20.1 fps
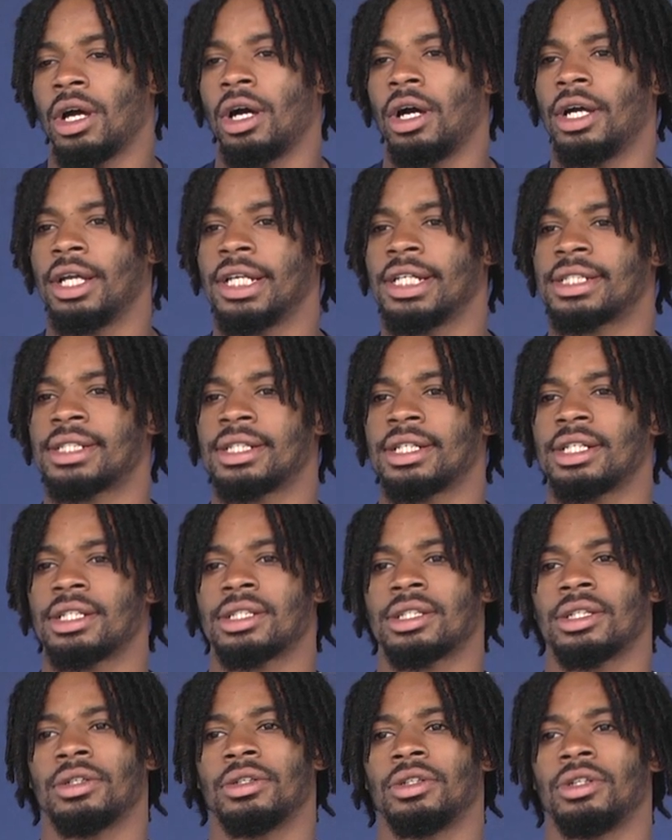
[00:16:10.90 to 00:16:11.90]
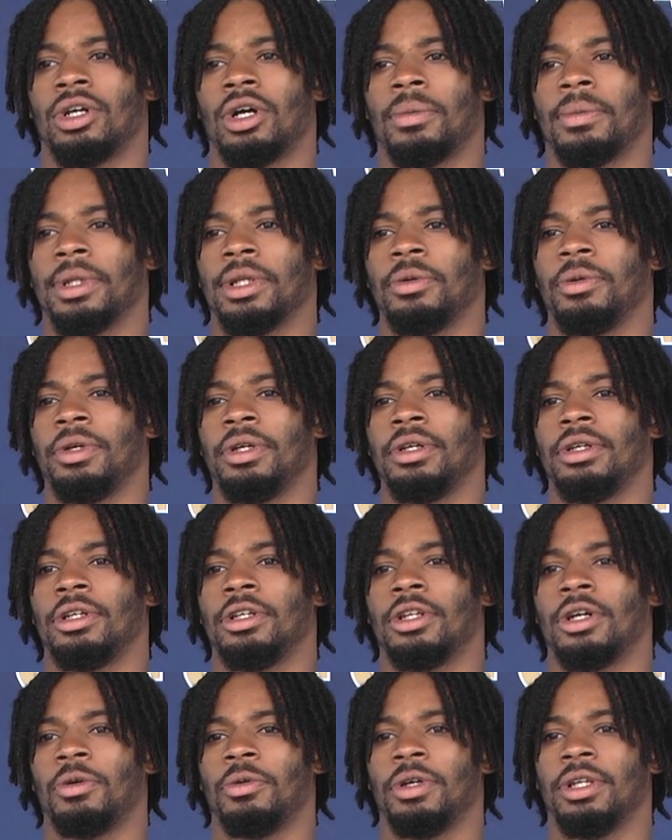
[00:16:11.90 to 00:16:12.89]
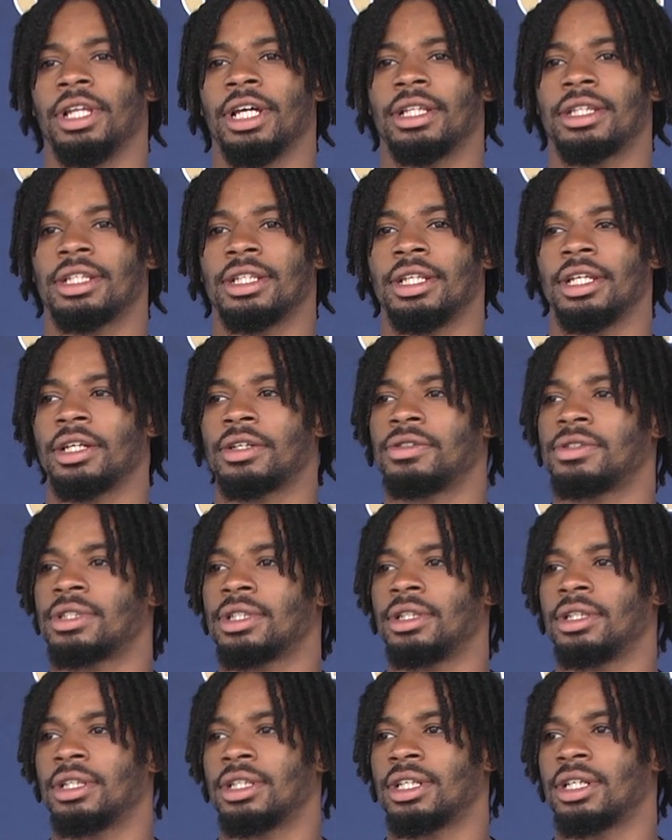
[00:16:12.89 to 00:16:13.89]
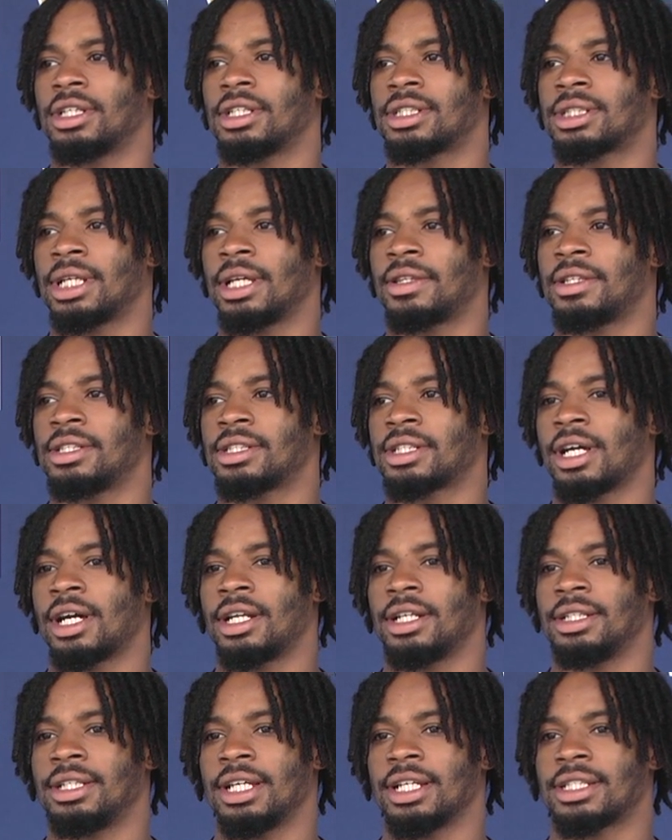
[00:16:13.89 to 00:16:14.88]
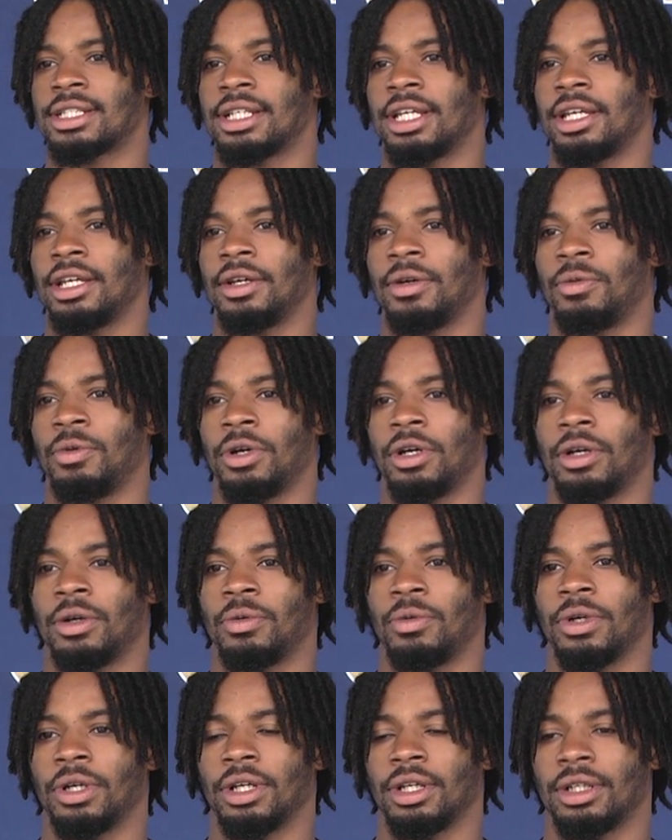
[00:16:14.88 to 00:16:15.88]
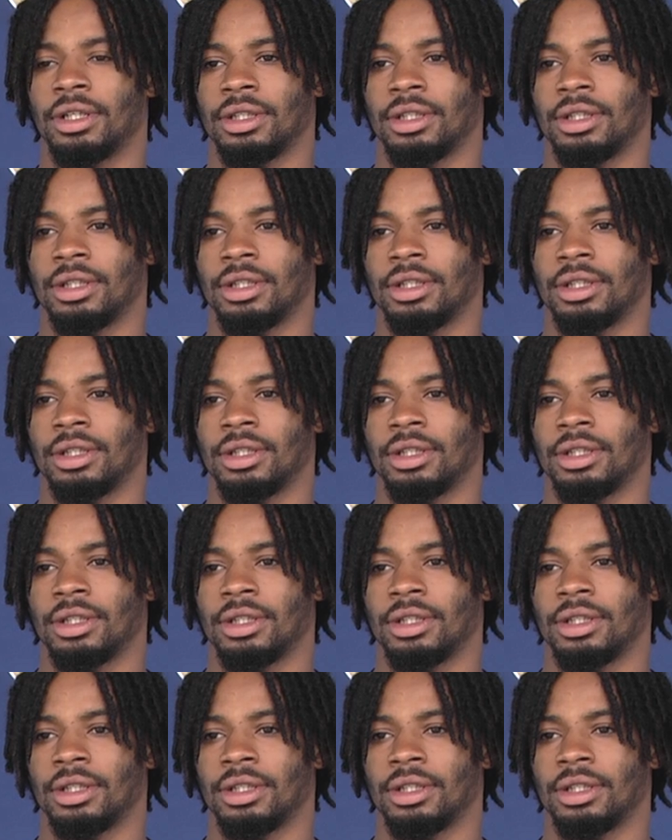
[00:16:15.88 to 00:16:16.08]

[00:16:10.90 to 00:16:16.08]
Yes, sir. So normally we let the nickels and the safeties kind of dictate what